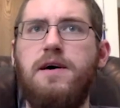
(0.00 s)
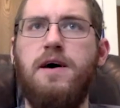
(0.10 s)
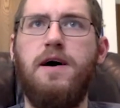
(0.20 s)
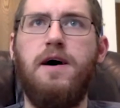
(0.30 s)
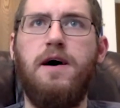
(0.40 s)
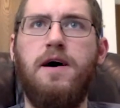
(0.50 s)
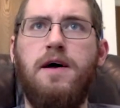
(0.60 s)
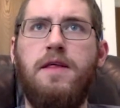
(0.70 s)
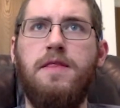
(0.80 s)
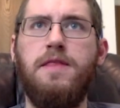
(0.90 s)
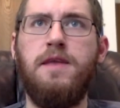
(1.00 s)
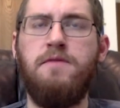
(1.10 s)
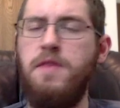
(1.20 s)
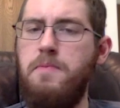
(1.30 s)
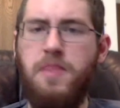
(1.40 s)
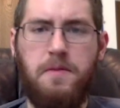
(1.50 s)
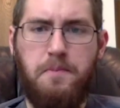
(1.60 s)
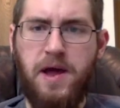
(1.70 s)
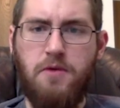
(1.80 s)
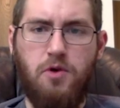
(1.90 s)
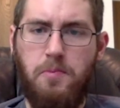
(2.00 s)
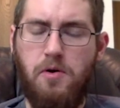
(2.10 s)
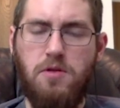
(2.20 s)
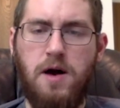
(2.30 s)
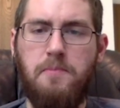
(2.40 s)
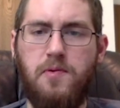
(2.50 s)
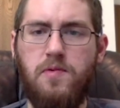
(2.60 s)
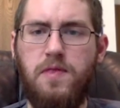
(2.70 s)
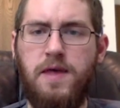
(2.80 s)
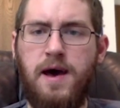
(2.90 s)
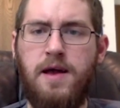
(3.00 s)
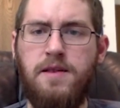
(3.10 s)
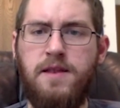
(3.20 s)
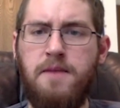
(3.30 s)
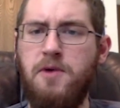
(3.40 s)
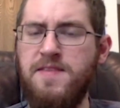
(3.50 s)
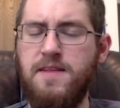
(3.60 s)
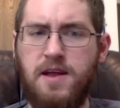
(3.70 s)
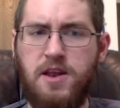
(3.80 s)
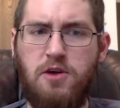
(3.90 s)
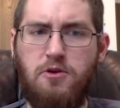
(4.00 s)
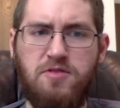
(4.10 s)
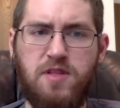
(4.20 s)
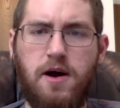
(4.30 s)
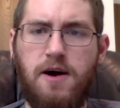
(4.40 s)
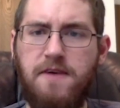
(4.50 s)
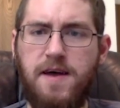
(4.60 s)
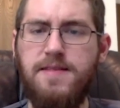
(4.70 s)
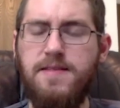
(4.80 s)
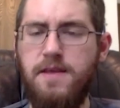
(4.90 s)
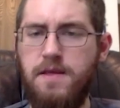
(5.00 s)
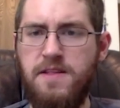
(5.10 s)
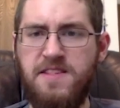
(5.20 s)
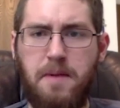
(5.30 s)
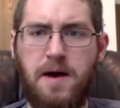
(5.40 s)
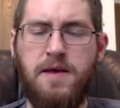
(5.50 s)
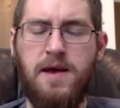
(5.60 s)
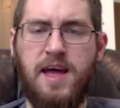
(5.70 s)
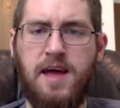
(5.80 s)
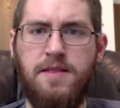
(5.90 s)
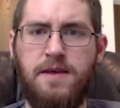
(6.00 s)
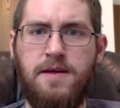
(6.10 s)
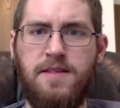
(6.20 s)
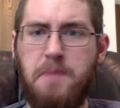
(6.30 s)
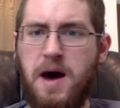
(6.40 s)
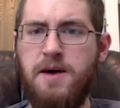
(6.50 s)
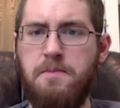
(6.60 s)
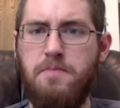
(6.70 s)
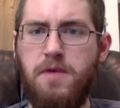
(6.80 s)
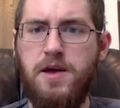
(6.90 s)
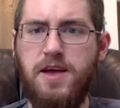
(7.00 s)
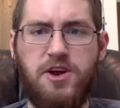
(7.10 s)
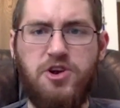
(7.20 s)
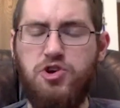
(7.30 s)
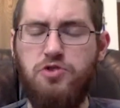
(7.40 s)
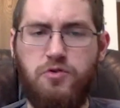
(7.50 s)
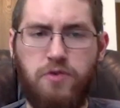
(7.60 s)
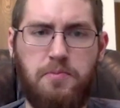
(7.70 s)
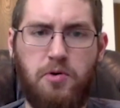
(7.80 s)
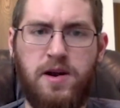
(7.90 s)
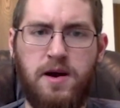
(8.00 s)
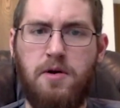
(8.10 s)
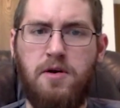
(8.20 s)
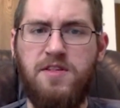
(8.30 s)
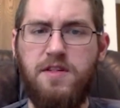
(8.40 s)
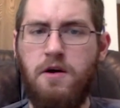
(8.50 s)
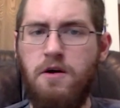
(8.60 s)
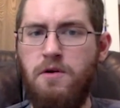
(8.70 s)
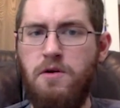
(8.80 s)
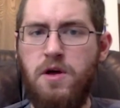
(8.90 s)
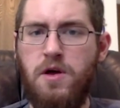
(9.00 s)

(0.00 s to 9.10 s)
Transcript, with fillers: uh, even the, the pick and roll pull up that Nebraska can mm-hmm. use on offense. The the spot the, the spot up catch and shoot three point numbers are